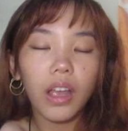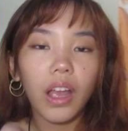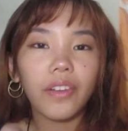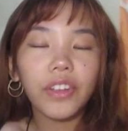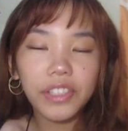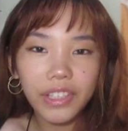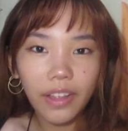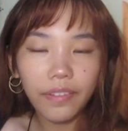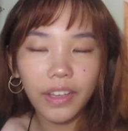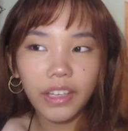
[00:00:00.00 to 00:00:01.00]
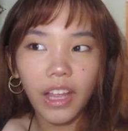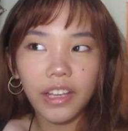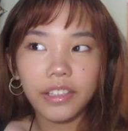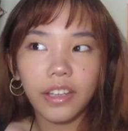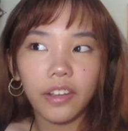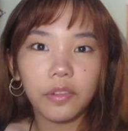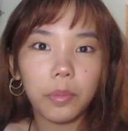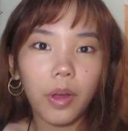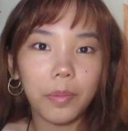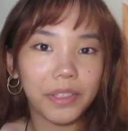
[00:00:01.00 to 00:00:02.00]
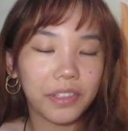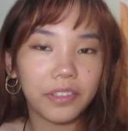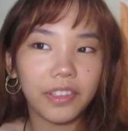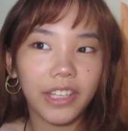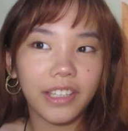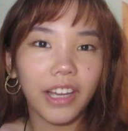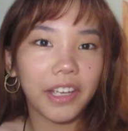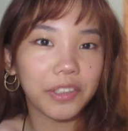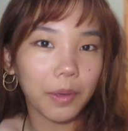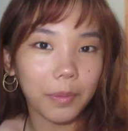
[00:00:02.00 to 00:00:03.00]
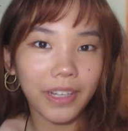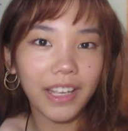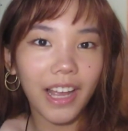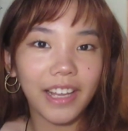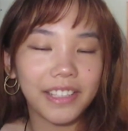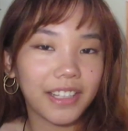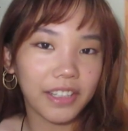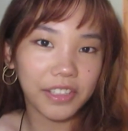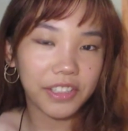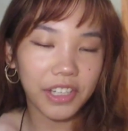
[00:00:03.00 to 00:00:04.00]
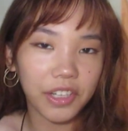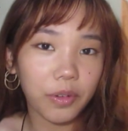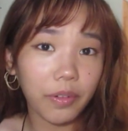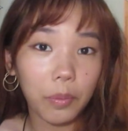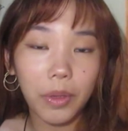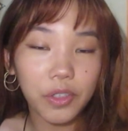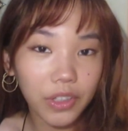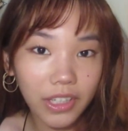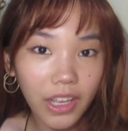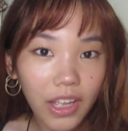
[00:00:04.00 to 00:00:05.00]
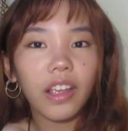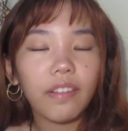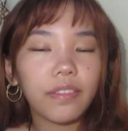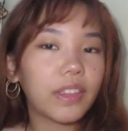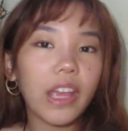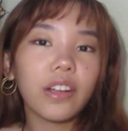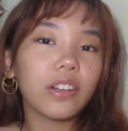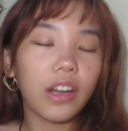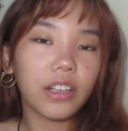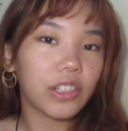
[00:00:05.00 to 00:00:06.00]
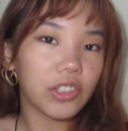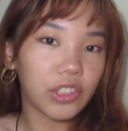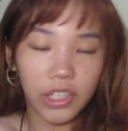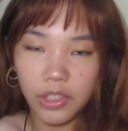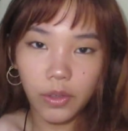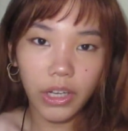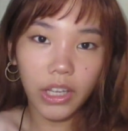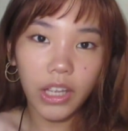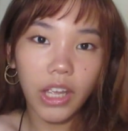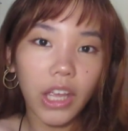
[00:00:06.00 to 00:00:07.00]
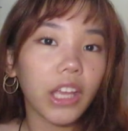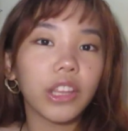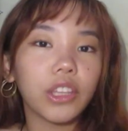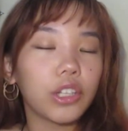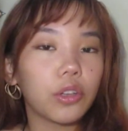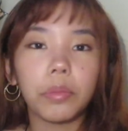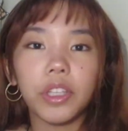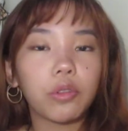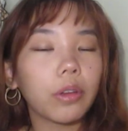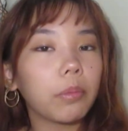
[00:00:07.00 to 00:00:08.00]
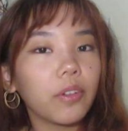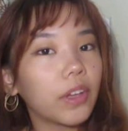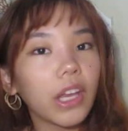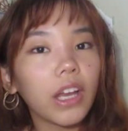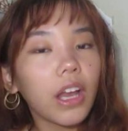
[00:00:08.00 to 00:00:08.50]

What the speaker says: Have y'all seen that fan cast of Paul Mescal and Io Debris as Gus and January for Beach Read? If they are not Gus and January in the new Beach Read movie,